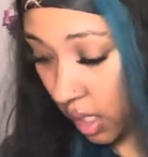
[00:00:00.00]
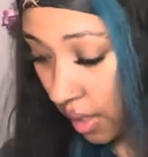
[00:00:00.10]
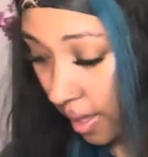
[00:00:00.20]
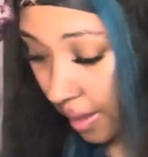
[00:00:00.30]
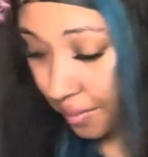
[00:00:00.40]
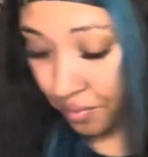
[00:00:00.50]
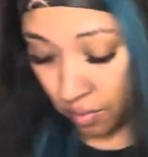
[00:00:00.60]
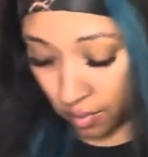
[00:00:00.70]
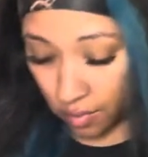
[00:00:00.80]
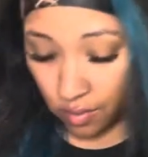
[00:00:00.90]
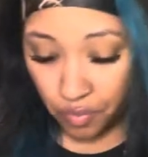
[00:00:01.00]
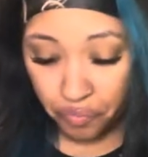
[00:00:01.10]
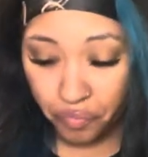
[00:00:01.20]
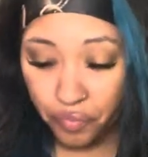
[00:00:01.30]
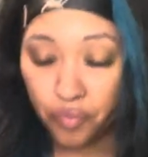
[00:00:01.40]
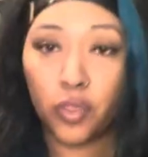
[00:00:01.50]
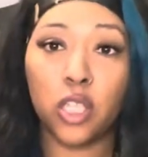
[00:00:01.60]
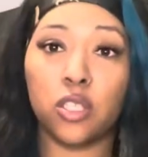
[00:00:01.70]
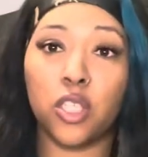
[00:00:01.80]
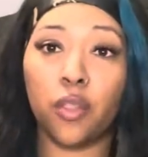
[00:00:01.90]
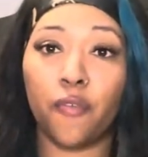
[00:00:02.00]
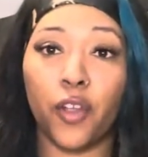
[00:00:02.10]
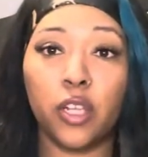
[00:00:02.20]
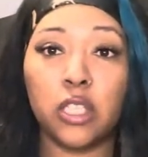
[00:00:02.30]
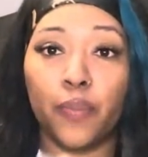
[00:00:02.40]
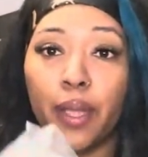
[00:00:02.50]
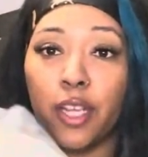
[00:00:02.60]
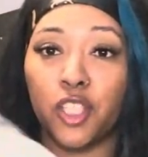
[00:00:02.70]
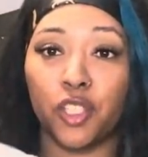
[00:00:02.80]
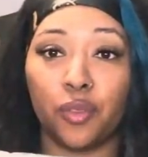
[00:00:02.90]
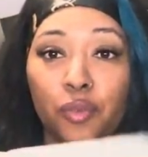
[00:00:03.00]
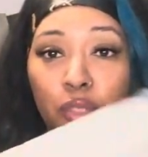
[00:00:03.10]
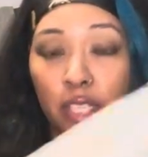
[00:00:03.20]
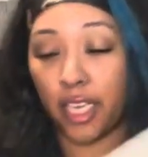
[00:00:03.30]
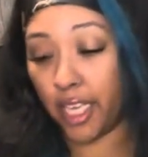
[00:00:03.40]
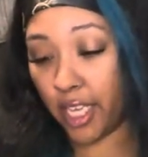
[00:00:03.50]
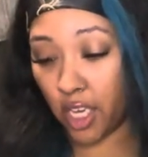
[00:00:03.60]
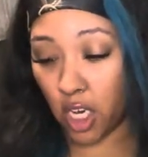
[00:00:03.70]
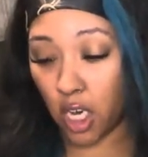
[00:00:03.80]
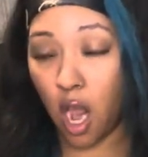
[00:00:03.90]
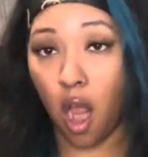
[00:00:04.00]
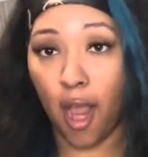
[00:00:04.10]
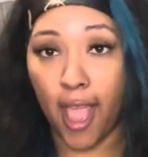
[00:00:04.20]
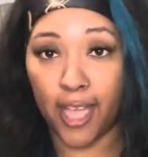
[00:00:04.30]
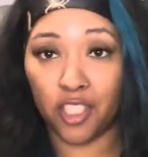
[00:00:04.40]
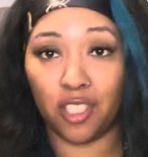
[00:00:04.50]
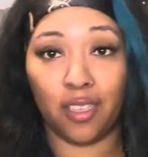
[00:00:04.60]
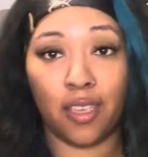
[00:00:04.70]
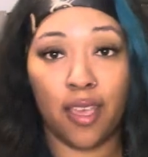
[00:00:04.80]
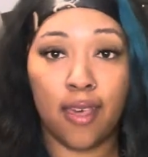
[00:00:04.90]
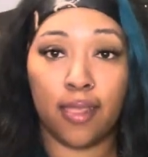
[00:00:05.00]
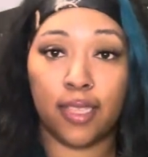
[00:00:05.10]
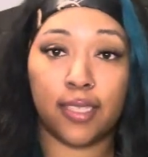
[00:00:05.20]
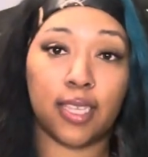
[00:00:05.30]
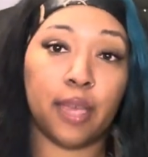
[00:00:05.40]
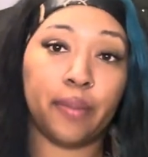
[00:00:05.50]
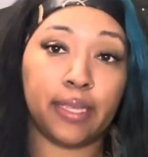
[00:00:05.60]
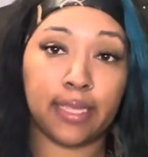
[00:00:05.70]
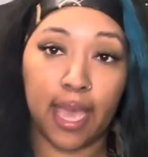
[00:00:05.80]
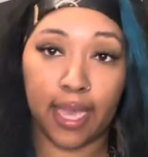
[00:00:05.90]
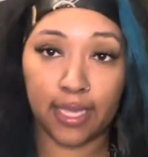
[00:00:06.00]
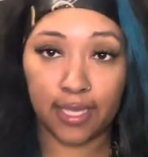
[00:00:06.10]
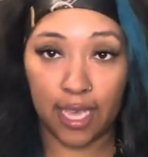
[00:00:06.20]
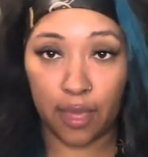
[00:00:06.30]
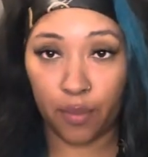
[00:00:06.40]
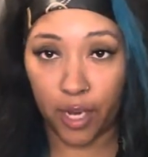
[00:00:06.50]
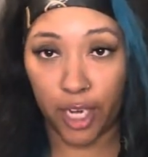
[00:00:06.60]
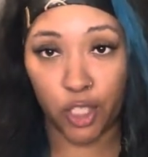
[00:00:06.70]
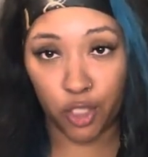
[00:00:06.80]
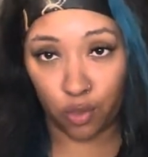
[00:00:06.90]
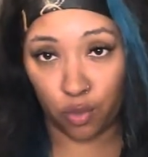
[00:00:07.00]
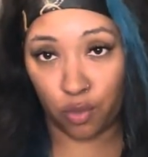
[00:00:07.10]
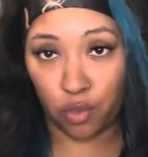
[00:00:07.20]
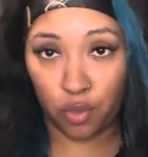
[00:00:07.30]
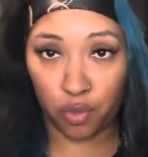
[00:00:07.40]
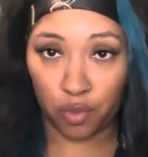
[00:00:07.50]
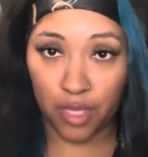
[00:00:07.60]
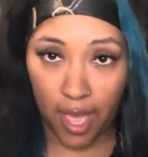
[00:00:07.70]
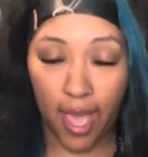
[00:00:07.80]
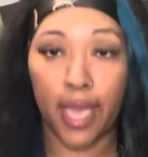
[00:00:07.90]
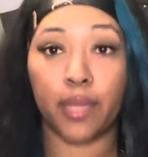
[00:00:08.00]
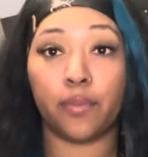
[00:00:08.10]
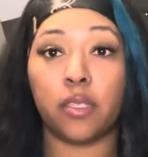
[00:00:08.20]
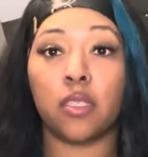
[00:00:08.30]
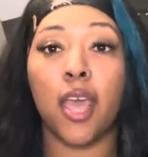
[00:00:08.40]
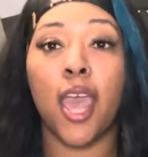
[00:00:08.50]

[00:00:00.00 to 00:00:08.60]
okay so the first pair of shoes in here are actually the same exact same pair of shoes two times